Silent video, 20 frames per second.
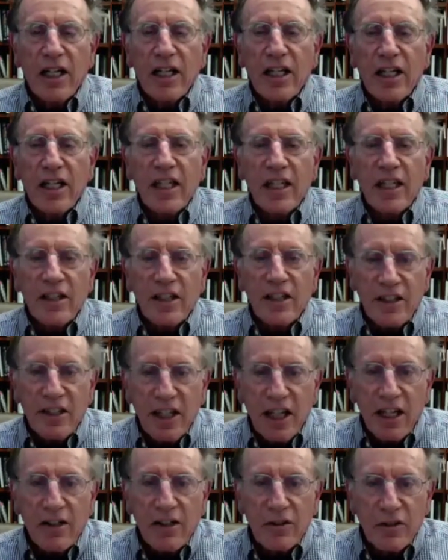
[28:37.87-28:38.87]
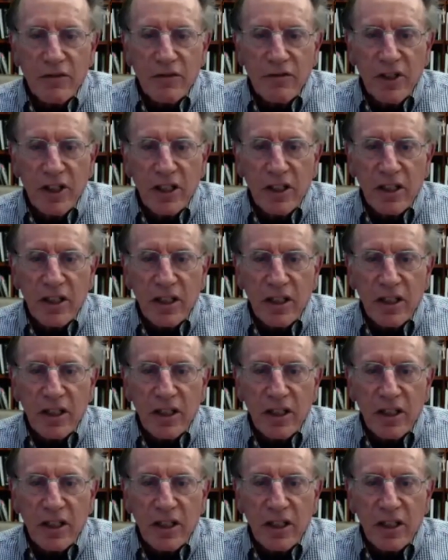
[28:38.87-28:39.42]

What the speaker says: in not intervening.